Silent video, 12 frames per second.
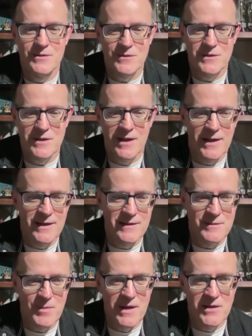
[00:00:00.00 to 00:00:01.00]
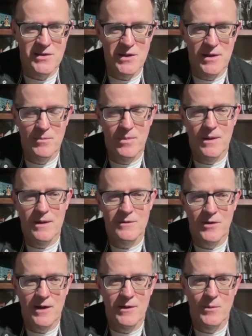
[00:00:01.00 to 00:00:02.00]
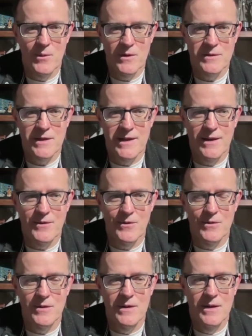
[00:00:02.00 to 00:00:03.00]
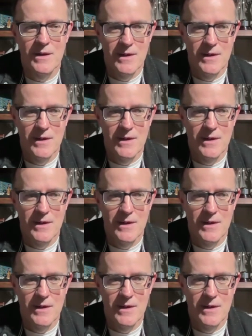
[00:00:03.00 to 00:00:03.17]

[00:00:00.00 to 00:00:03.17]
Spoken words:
are stuck on a spaceship trying to work together and